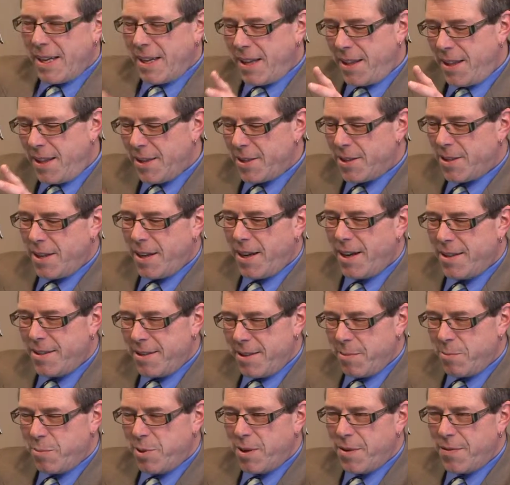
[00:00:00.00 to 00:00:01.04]
This ties
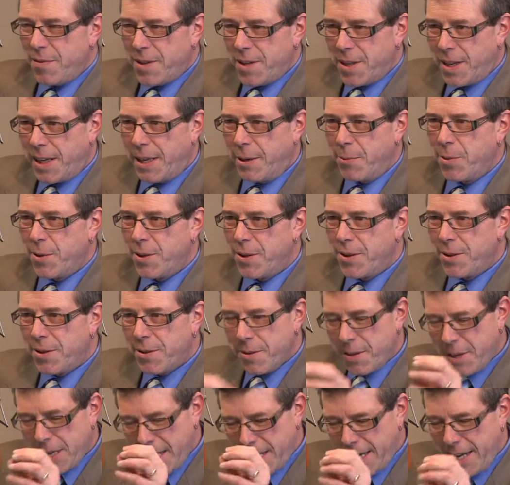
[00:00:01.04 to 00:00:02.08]
in perfectly
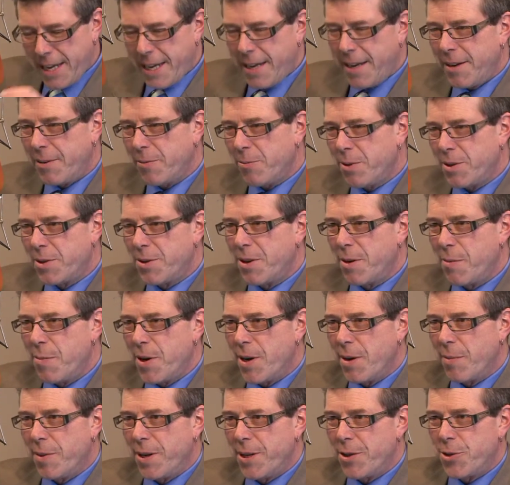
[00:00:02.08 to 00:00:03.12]
with, again, what's going to
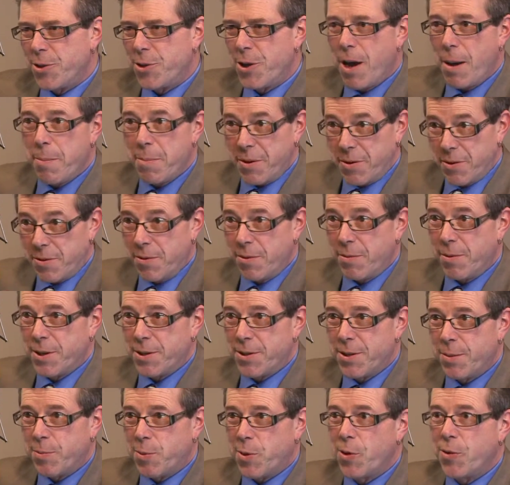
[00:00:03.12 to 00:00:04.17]
be our major topic through the
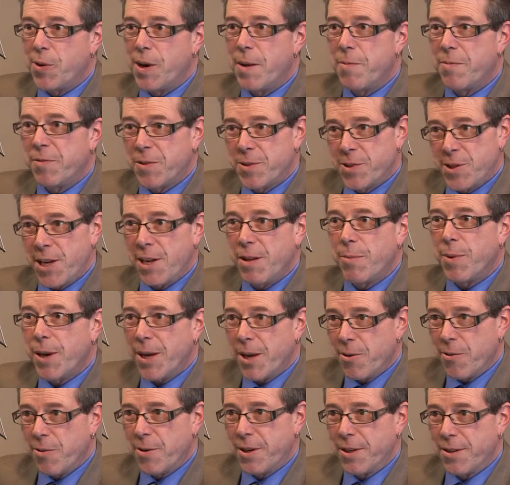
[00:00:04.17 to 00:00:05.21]
rest of the program for sale by
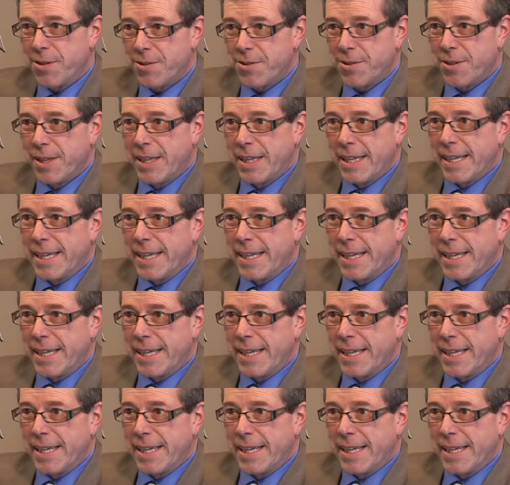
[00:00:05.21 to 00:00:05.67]
owners.